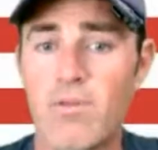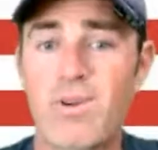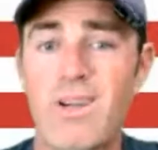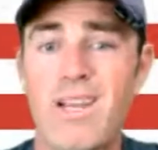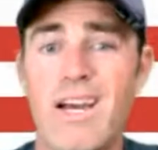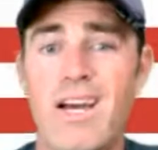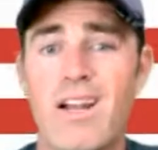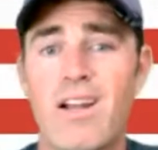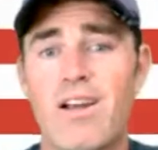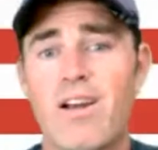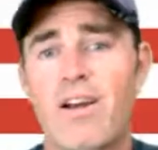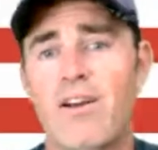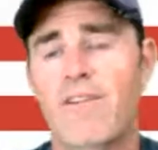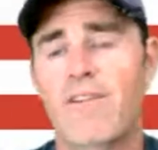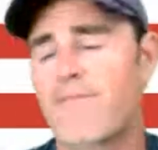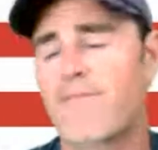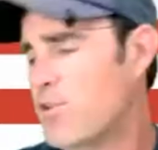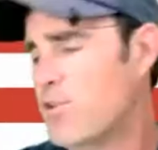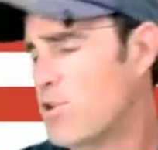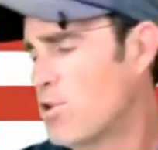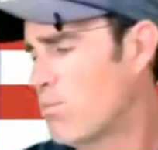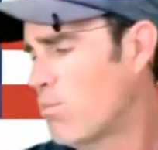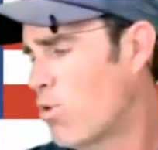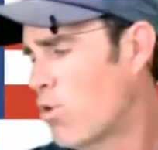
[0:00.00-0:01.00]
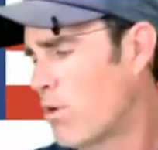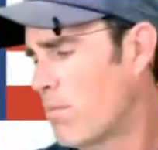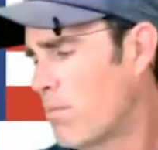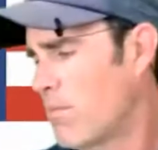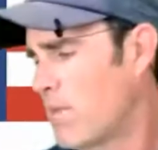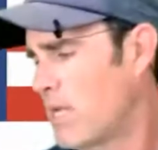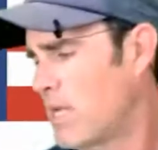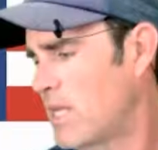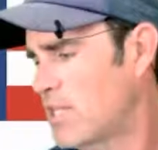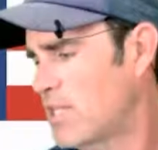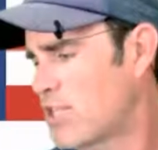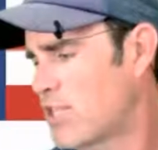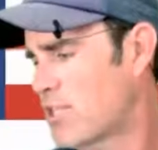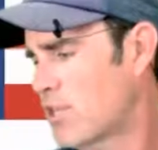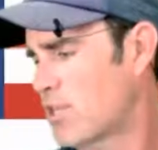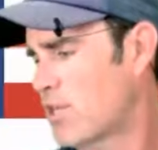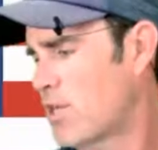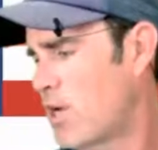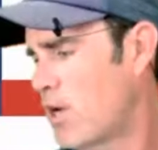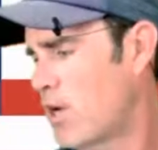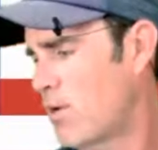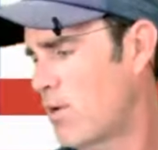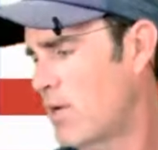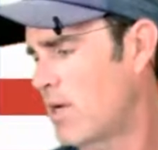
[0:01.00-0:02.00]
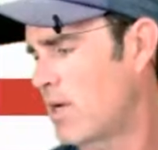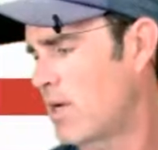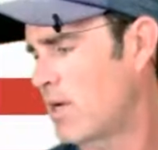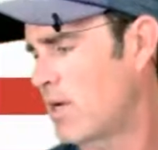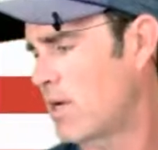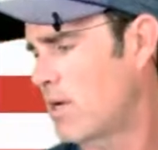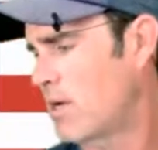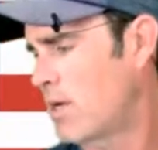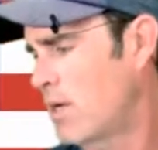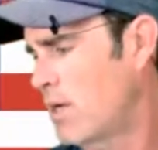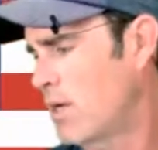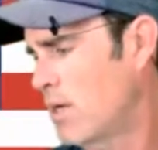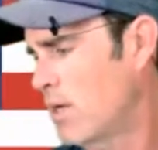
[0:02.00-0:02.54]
We got a few more minutes to go here.